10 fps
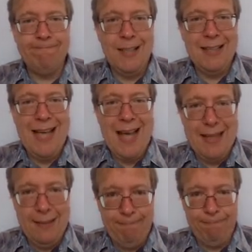
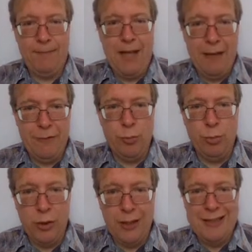again, I have to
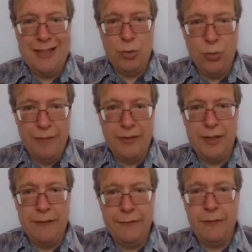plug in this
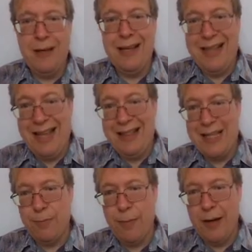derivative. Again,
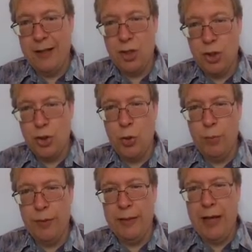that's minus
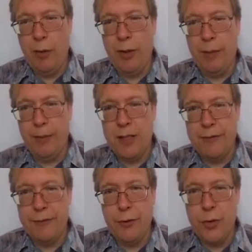2, but now at a price
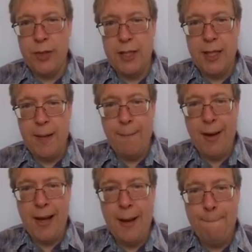of 30, my